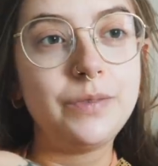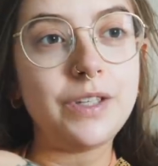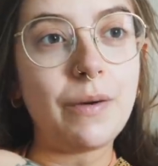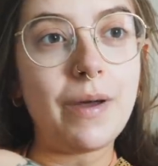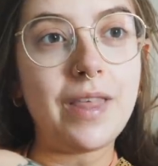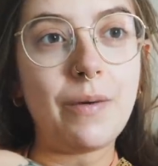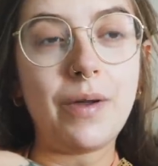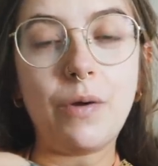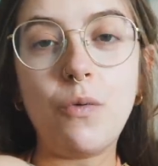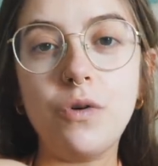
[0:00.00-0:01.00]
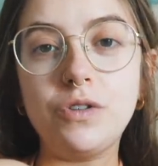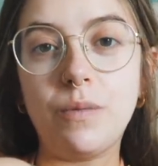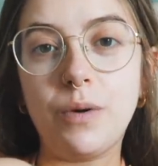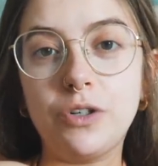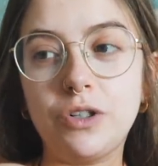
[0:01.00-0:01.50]
so I think we're gonna walk to a
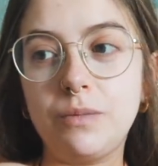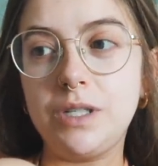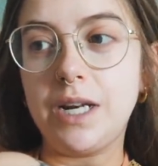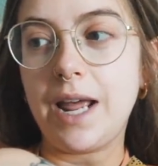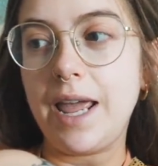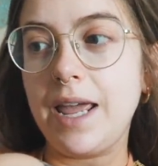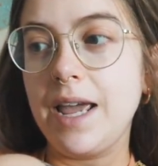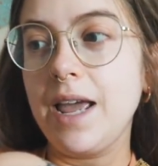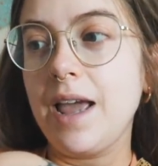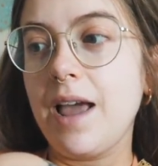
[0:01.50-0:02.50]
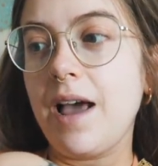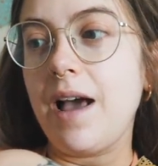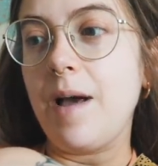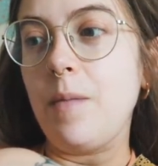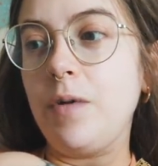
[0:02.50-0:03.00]
bookshop today
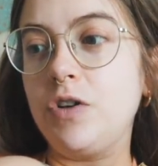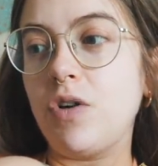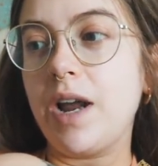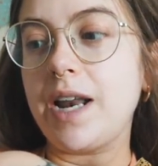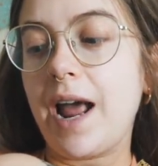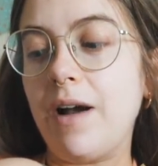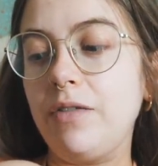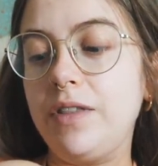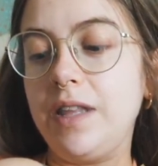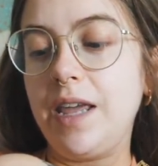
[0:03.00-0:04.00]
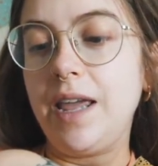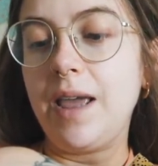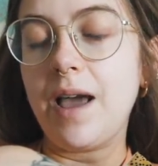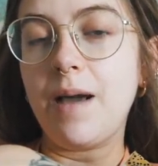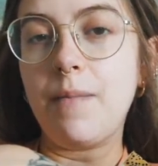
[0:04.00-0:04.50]
um, we tried out
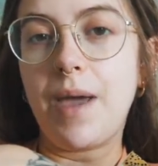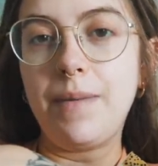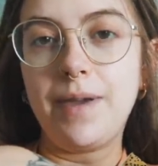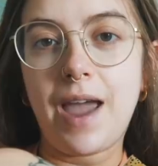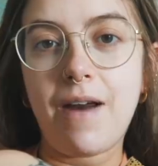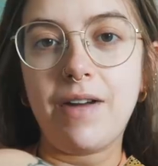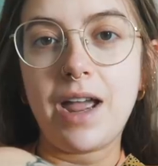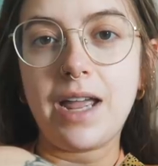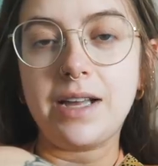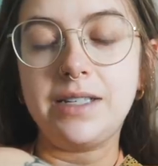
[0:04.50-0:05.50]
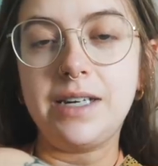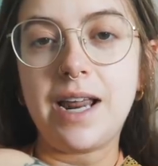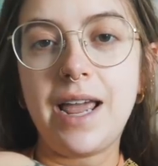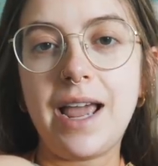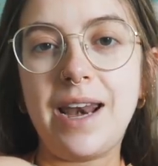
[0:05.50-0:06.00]
the baby carrier
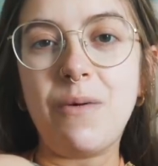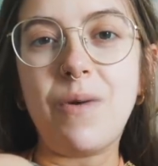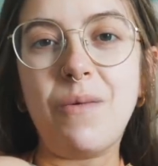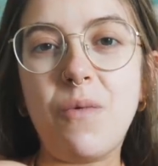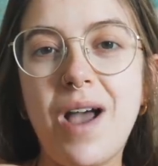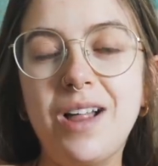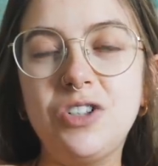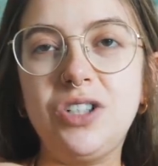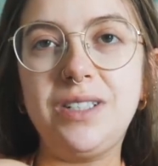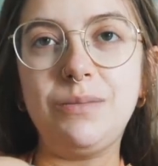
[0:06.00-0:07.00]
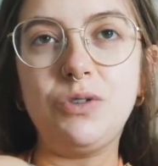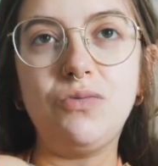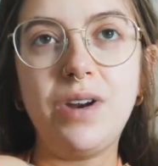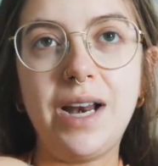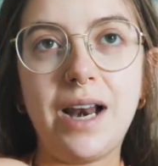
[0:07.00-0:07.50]
yesterday and it went well she seemed to
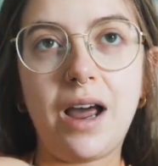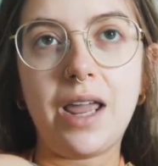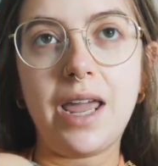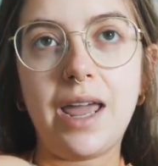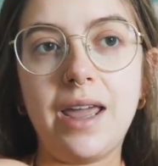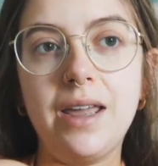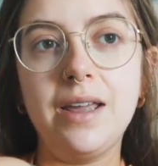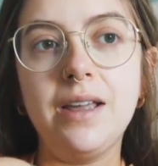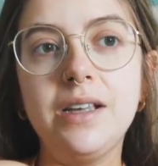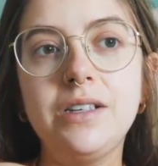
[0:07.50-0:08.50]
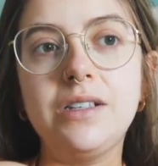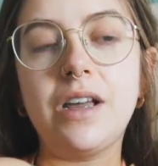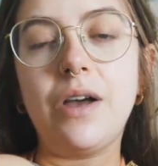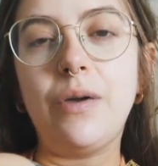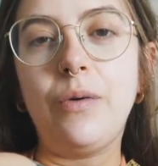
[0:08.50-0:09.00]
really like it
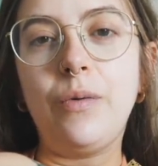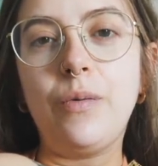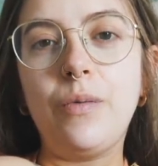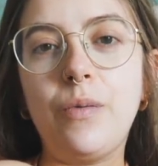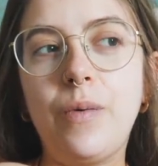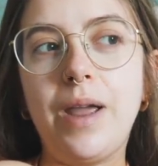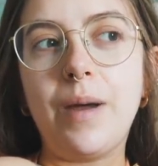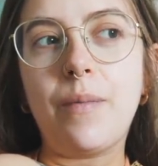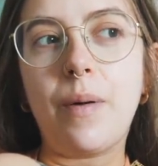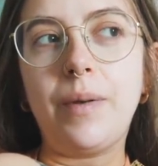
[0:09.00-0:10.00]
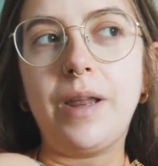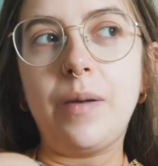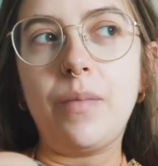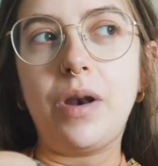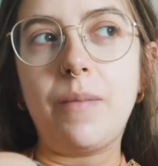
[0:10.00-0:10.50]
so we are probably going
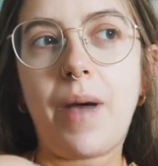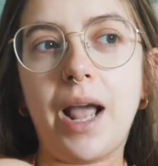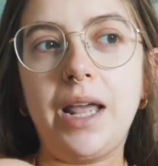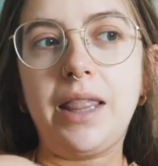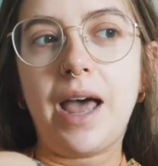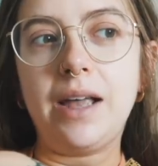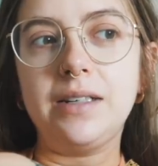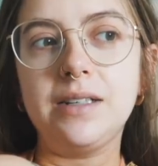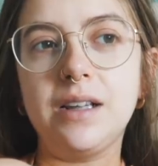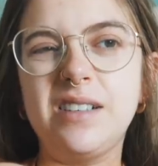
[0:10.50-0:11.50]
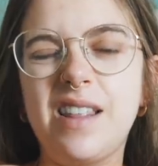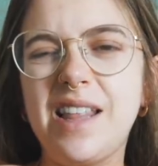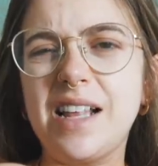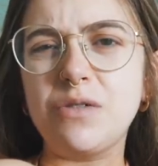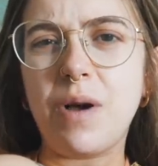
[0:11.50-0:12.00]
to put it back in that because I think
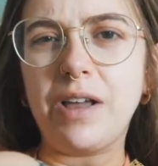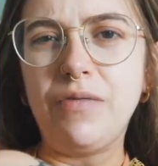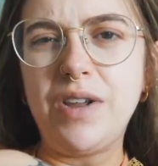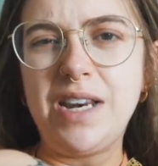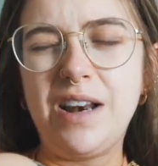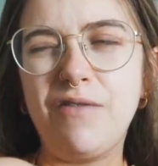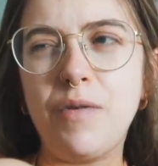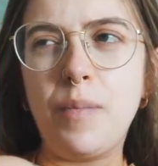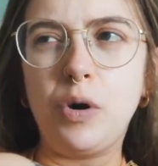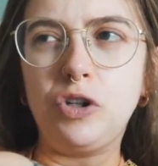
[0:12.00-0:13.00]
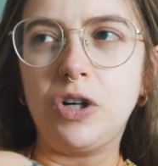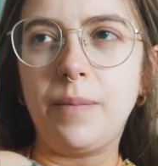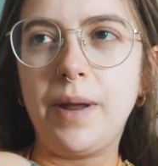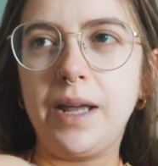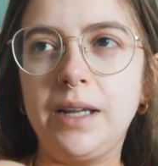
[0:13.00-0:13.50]
that's quite convenient for book
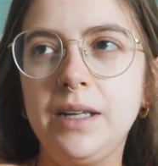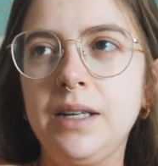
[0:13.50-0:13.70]
shopping